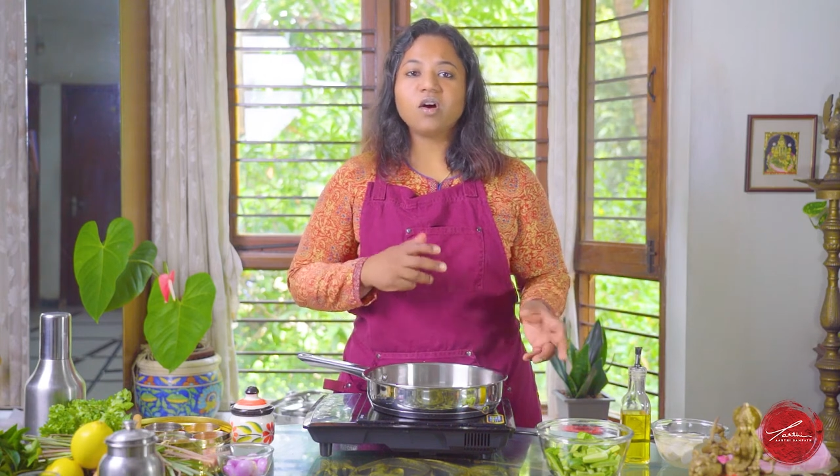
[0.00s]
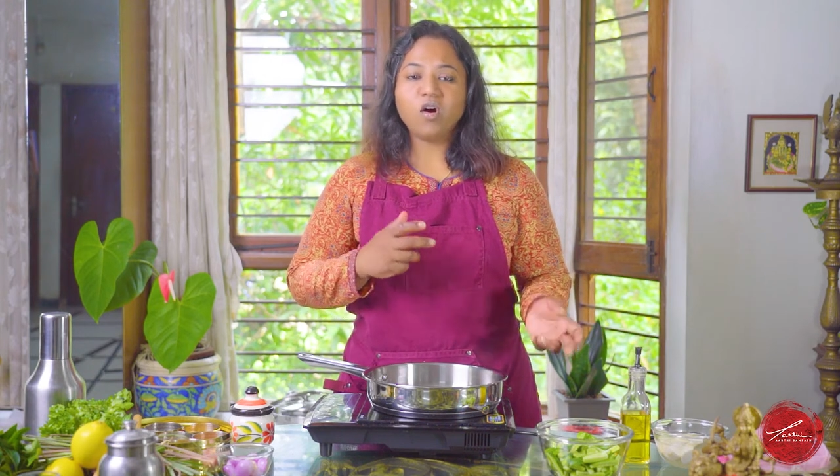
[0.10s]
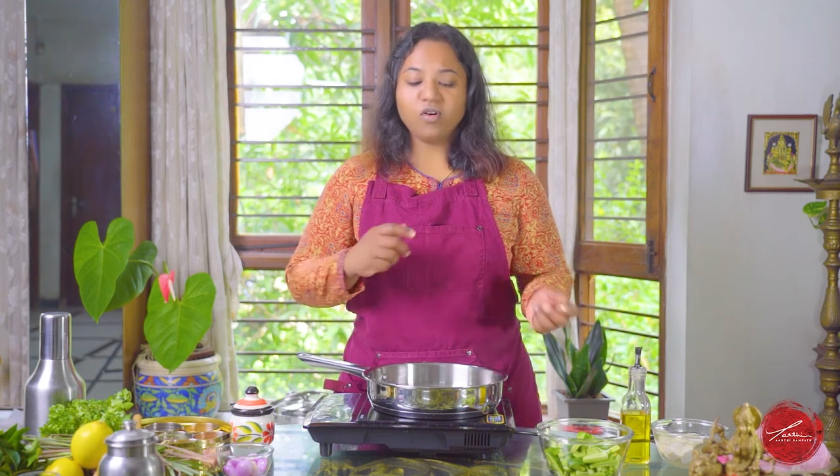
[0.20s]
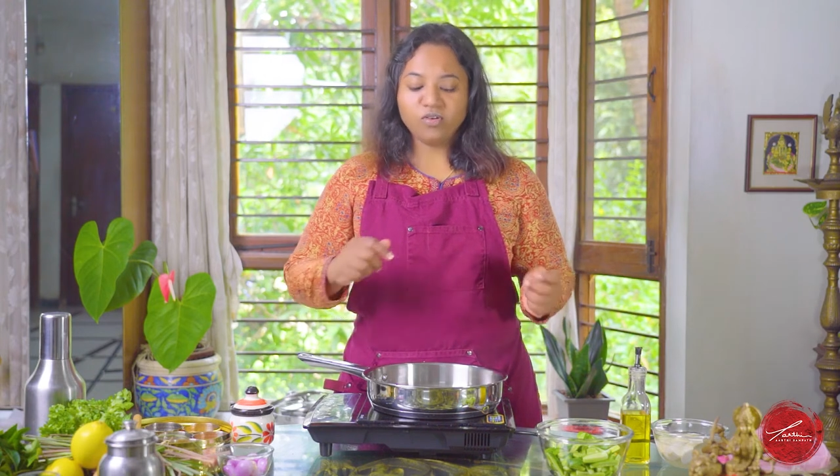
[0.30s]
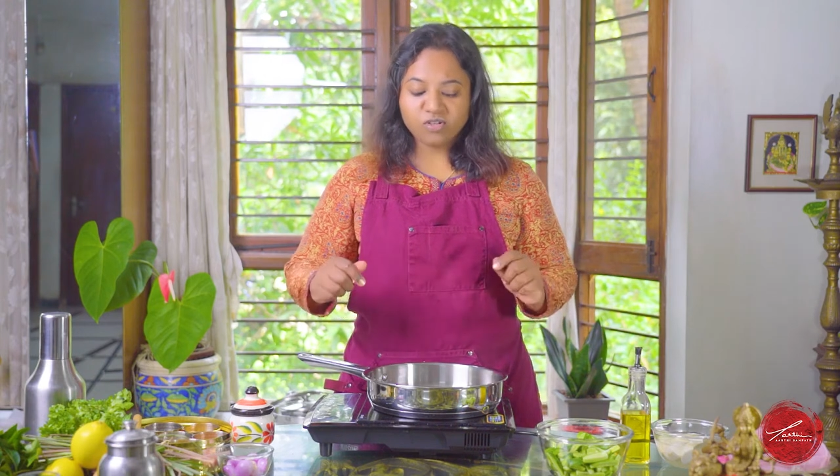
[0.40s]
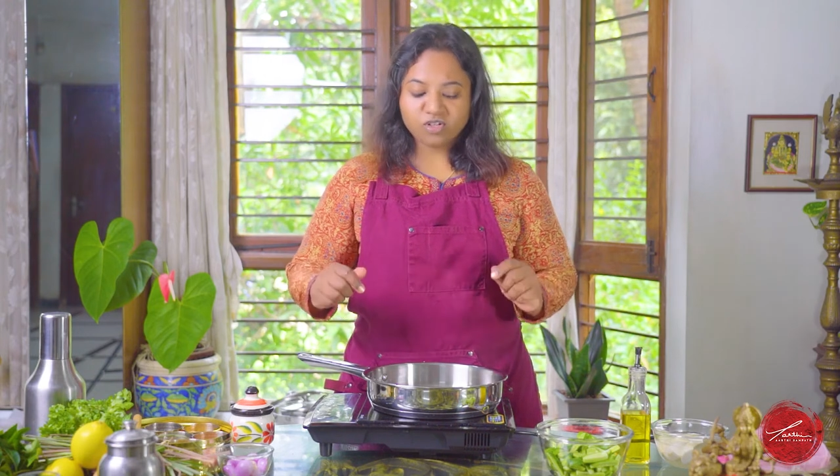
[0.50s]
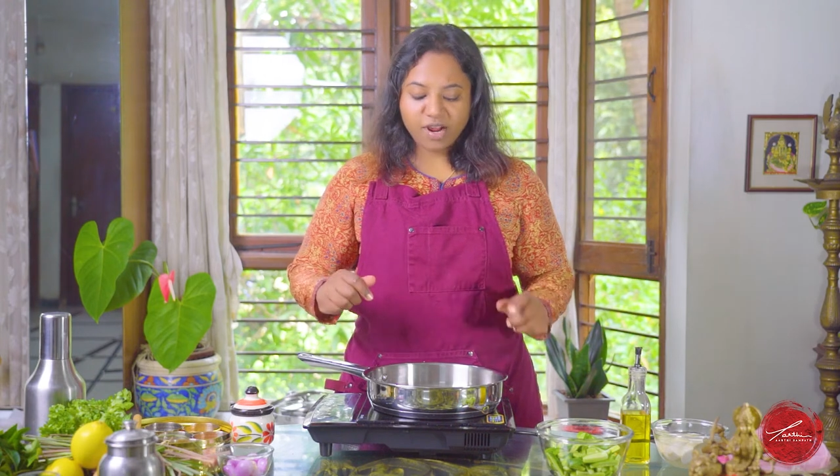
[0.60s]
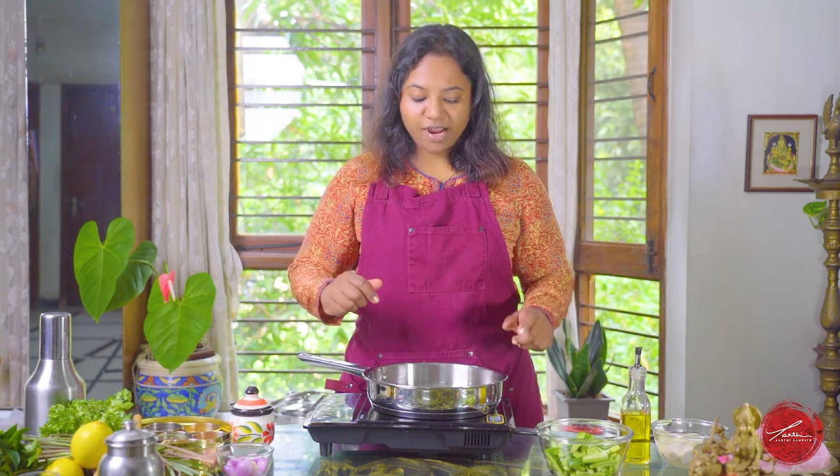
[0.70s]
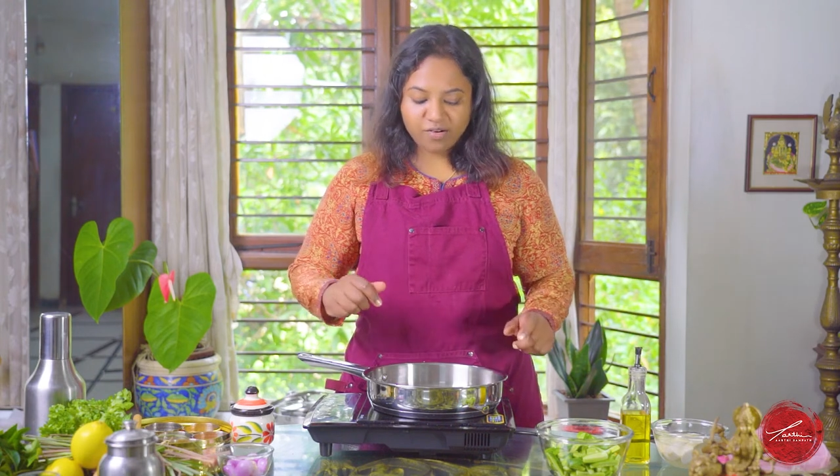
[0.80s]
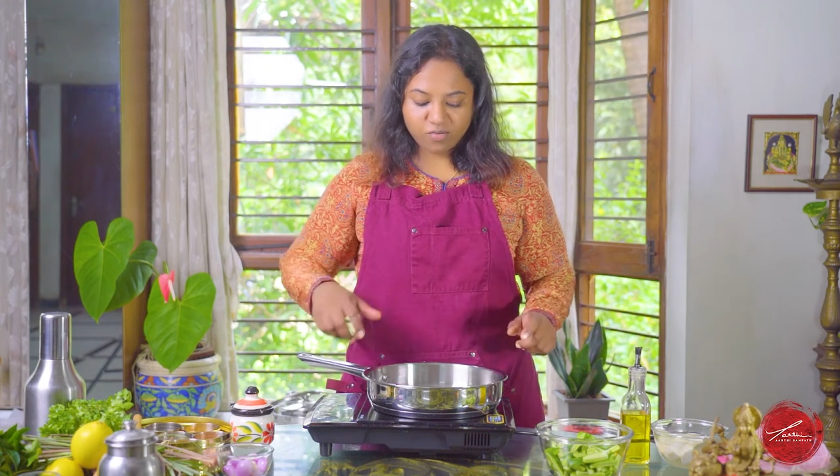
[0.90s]
or you
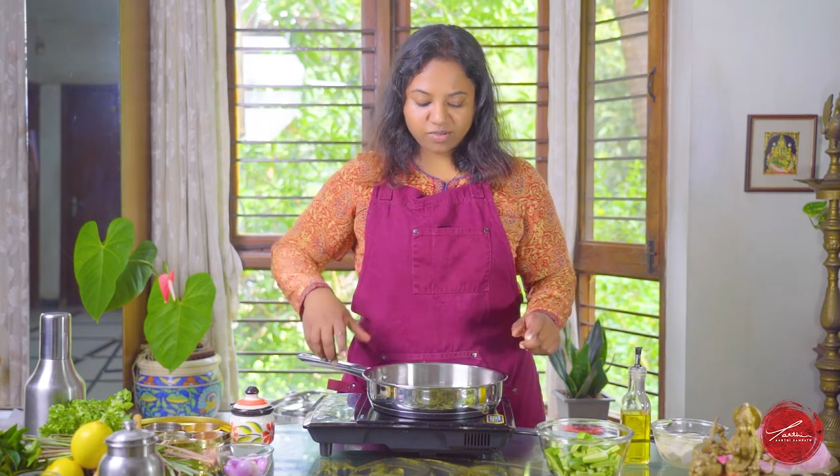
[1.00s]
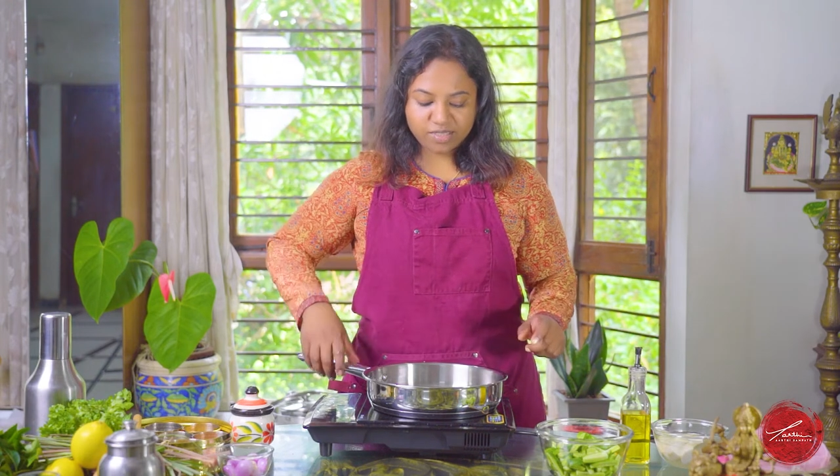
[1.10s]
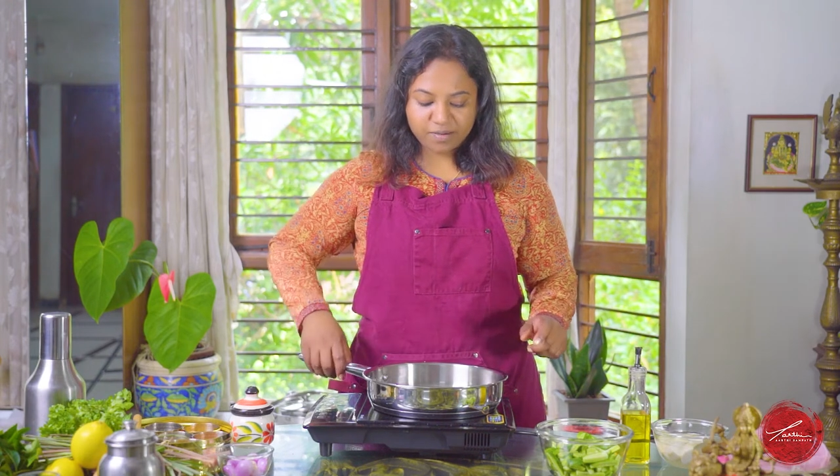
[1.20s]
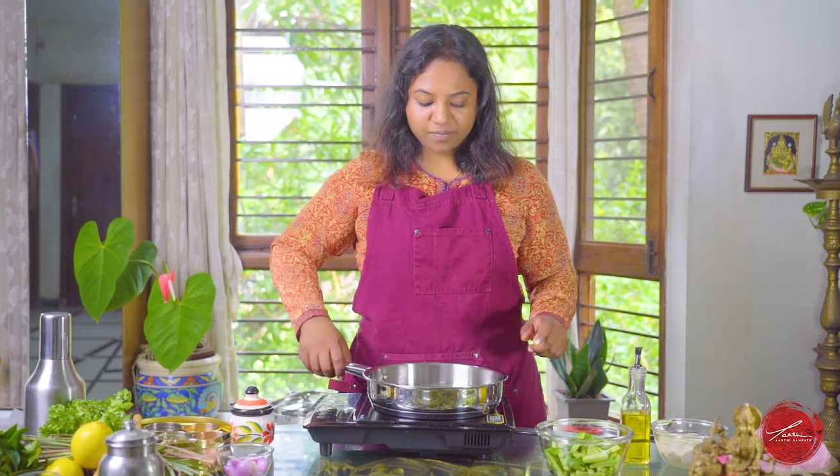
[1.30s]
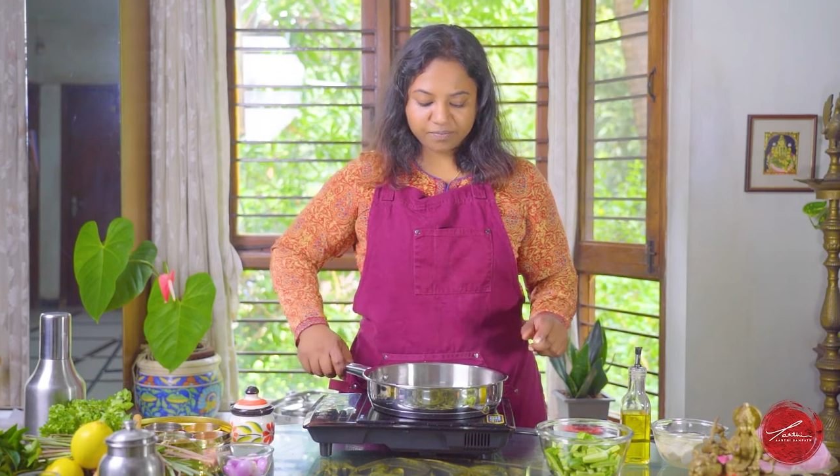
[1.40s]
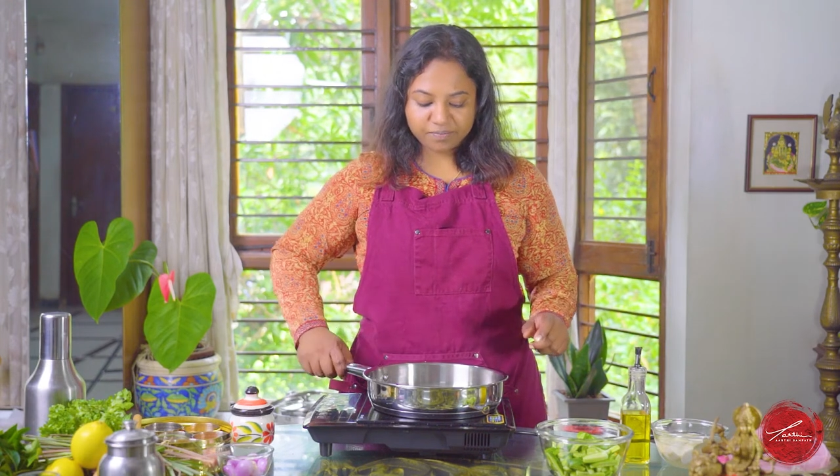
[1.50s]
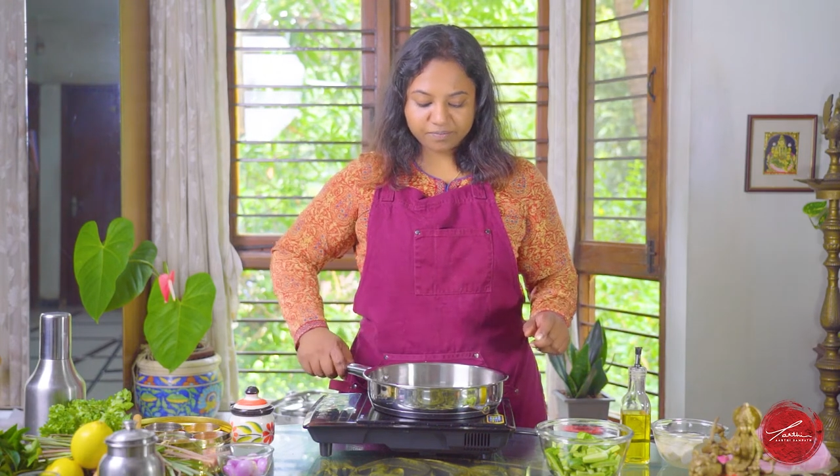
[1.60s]
dry roast them.